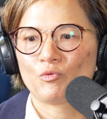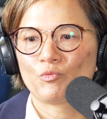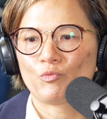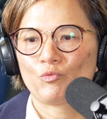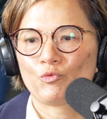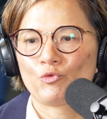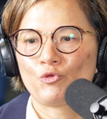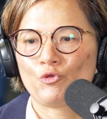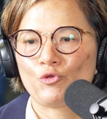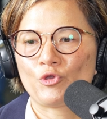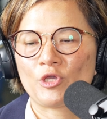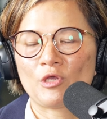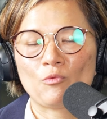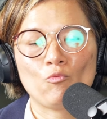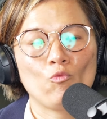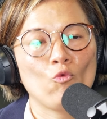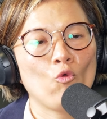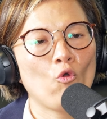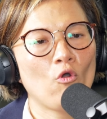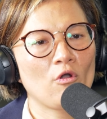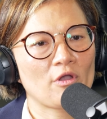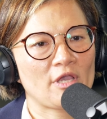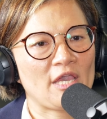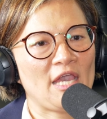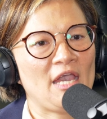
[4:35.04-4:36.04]
you can
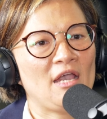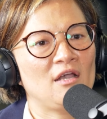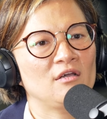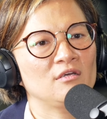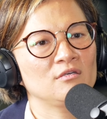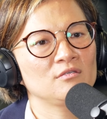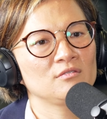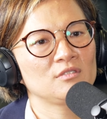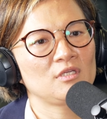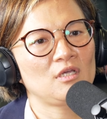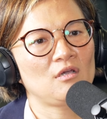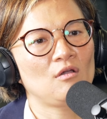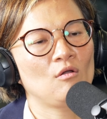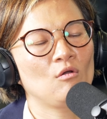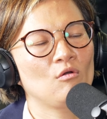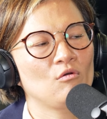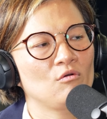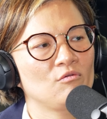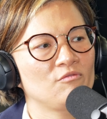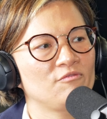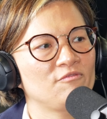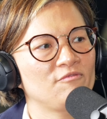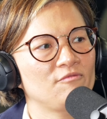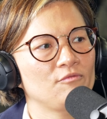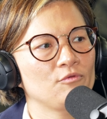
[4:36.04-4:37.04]
walk out
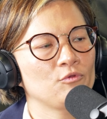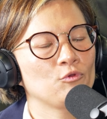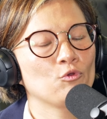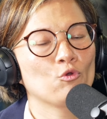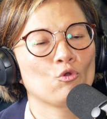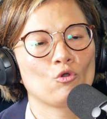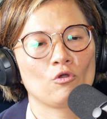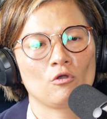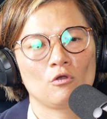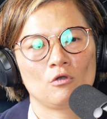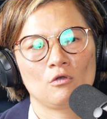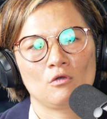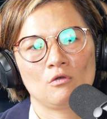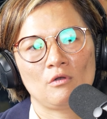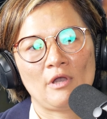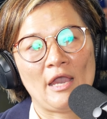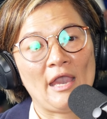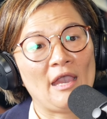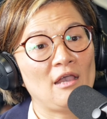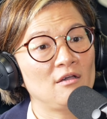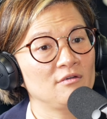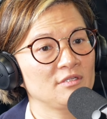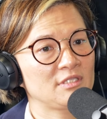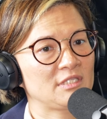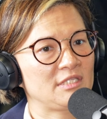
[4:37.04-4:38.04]
of your
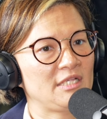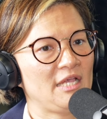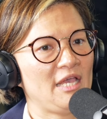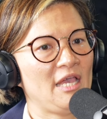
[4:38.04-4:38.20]
house